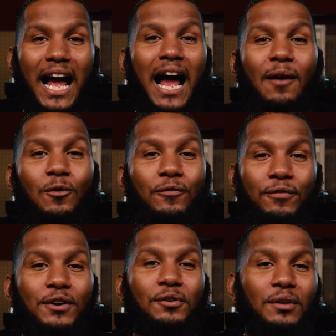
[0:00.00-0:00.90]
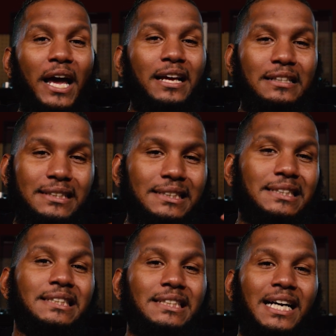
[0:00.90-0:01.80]
i would feel like
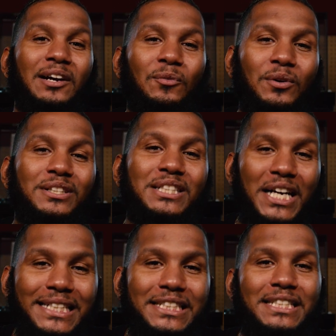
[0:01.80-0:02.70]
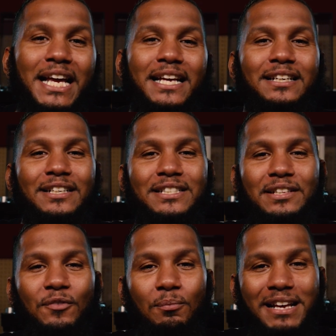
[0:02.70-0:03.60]
I don't want to touch that because
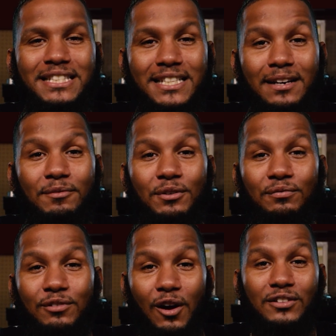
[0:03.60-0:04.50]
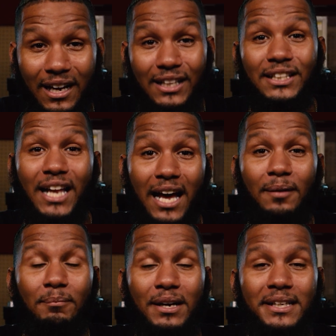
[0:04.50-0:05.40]
if you mess it up, you've lost a lot
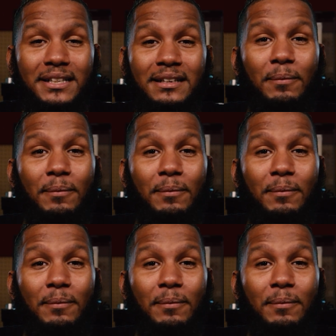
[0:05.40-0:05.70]
of money.